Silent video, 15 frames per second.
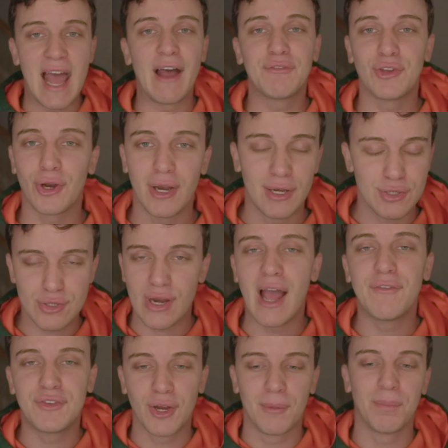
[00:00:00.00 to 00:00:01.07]
after, in his
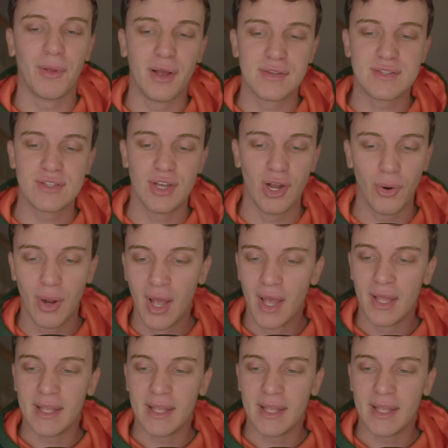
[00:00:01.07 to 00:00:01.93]
draft year plus two,